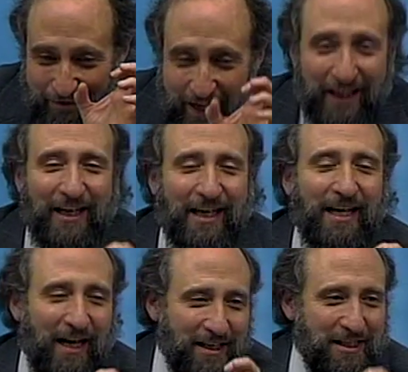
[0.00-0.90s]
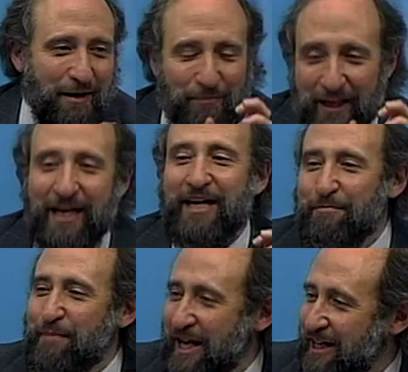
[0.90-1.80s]
clicking on something
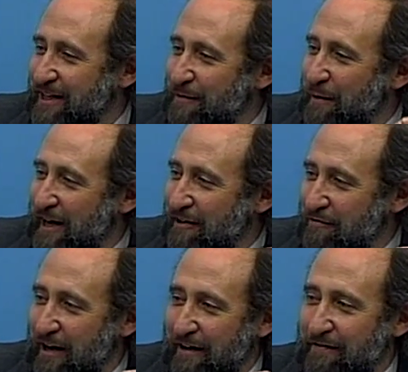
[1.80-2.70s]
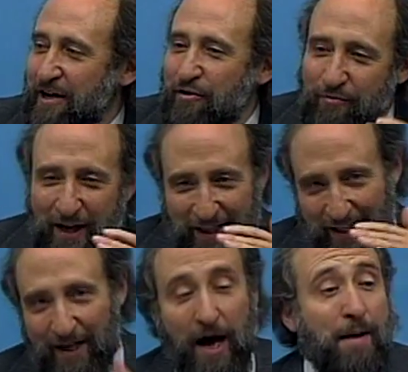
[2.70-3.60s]
embedded in a paragraph rather
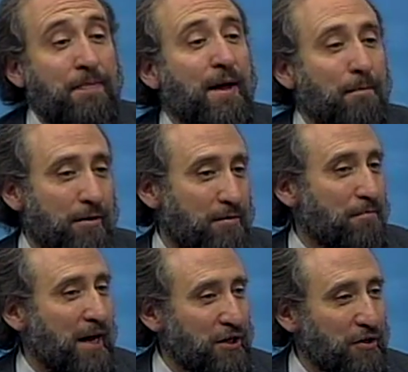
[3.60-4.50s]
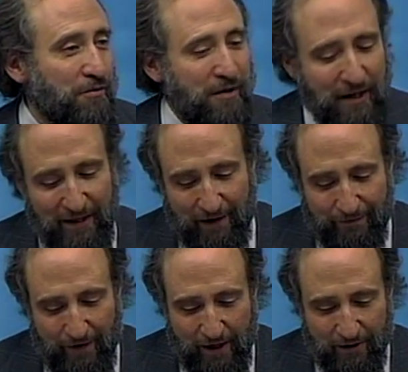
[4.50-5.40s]
than a numbered menu that
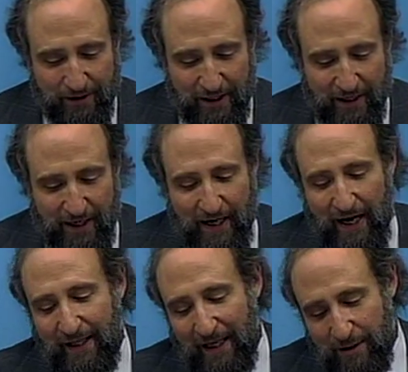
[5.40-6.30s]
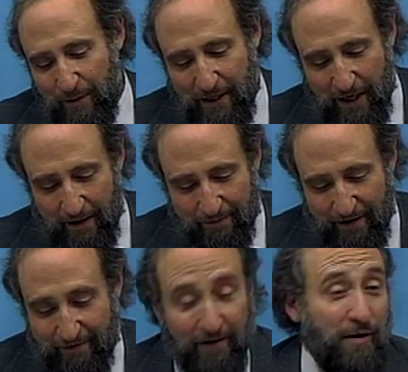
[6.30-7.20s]
follows it. And that's become
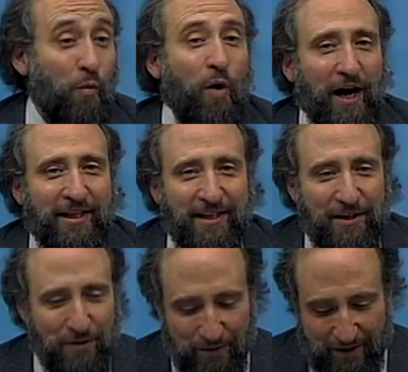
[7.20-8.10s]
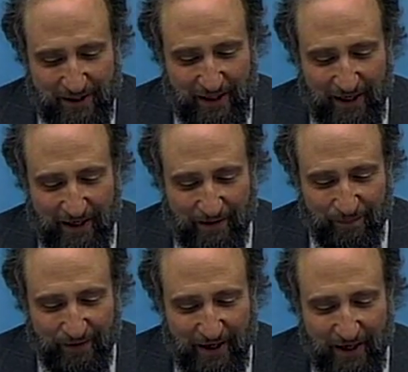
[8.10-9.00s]
a very widely used
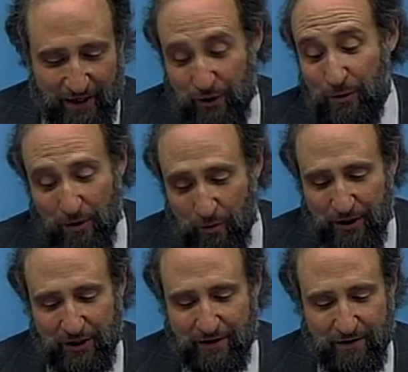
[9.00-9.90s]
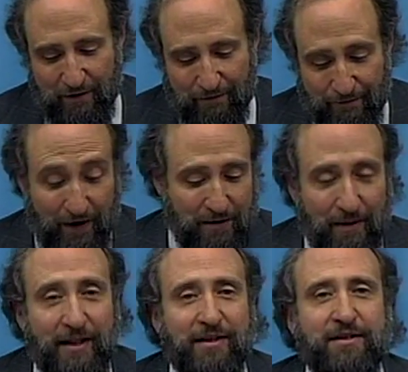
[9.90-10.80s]
tool, which is
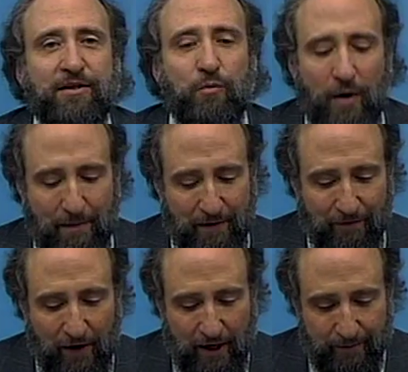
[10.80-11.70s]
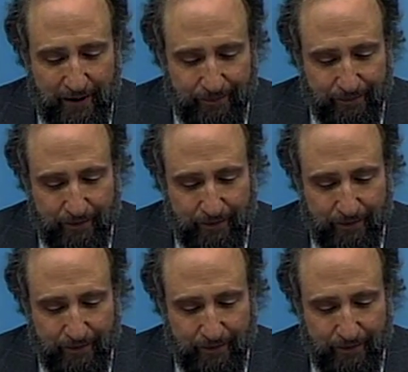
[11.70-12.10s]
fundamental to the web environment.